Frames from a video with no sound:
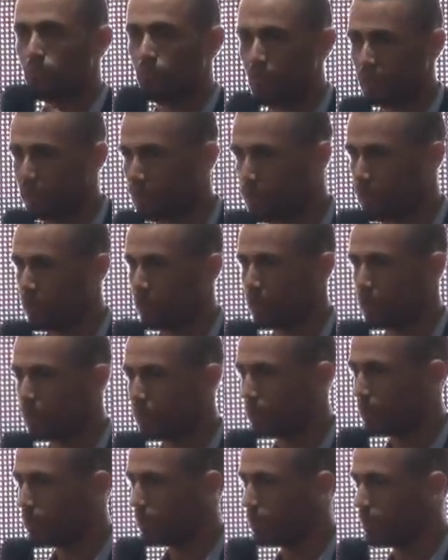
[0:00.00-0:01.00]
to network,
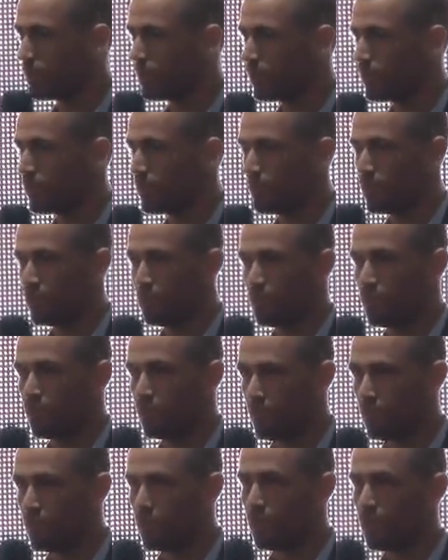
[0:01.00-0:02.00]

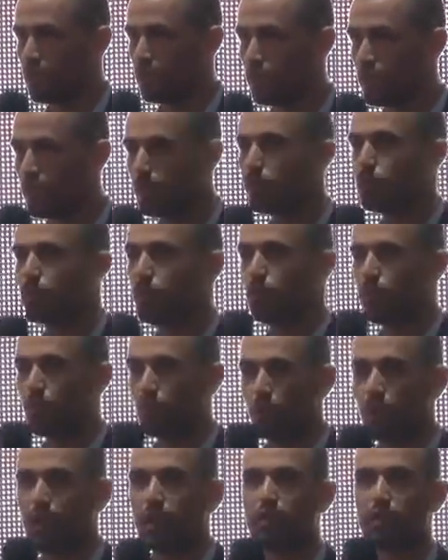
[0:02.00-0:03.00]
okay? You came to
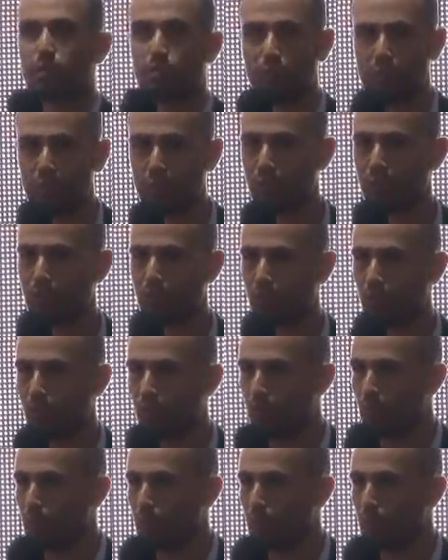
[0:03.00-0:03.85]
know other people.